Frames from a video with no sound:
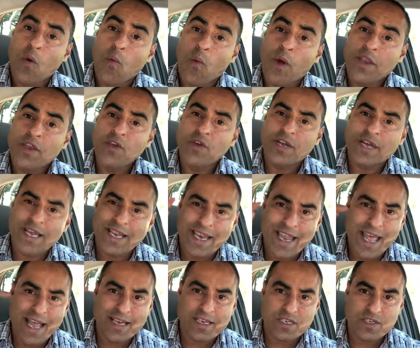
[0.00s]
when you
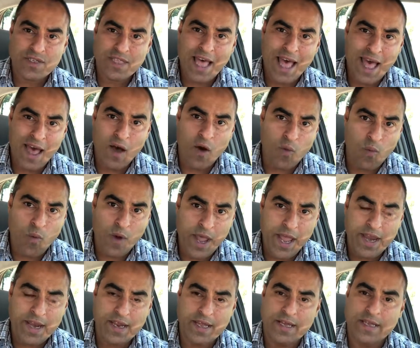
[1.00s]
connect to that
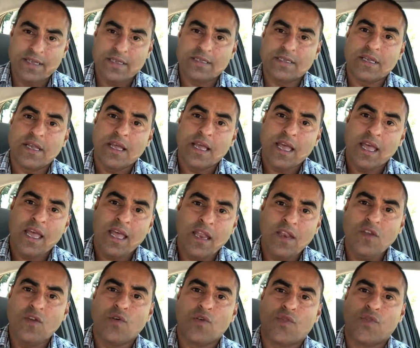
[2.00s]
awareness
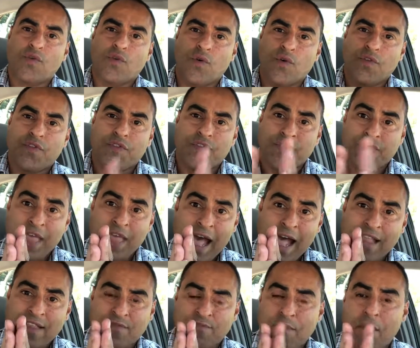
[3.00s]
in your thoughts,
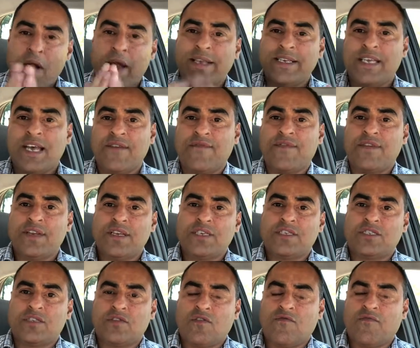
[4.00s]
that's my
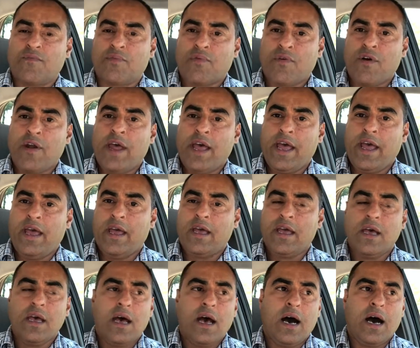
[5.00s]
definition of prayer.
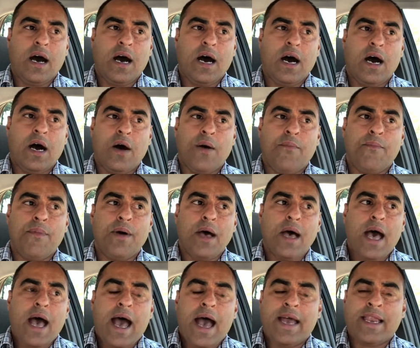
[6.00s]

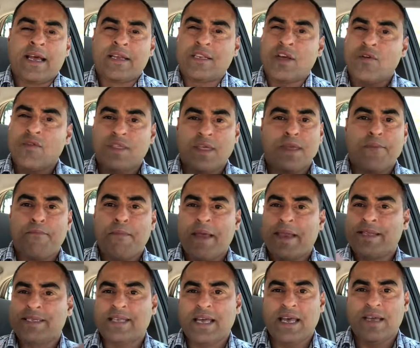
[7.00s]
And I don't think
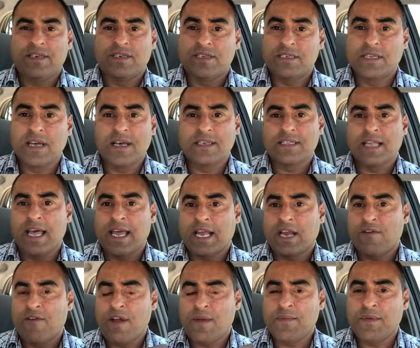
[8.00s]
meditation does that.
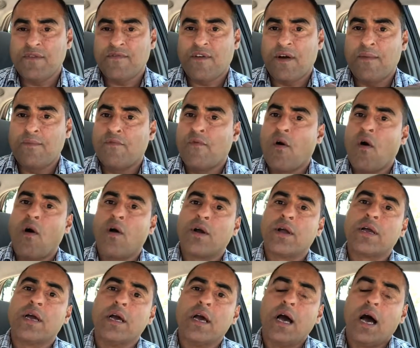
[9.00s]
Correct me if I'm
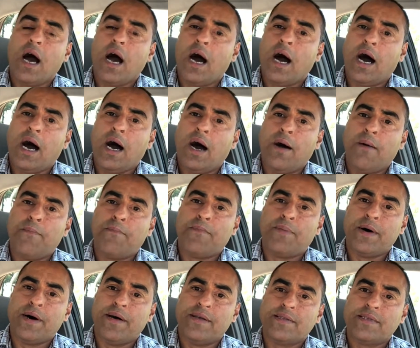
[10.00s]
wrong.
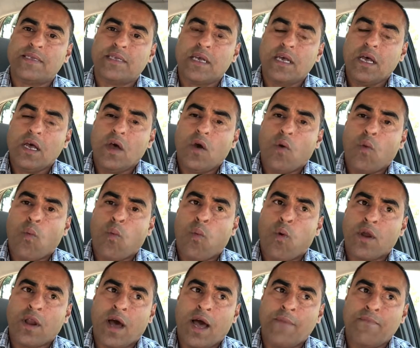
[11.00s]
But
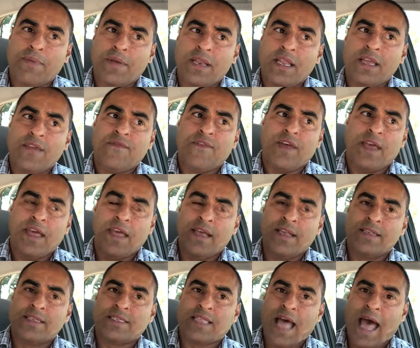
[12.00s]
what I believe
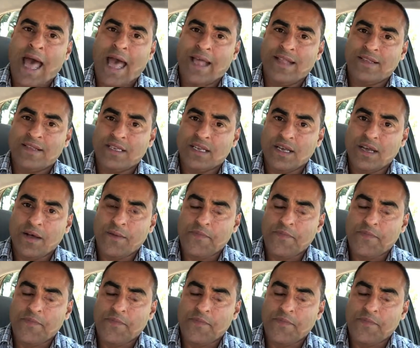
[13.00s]
is that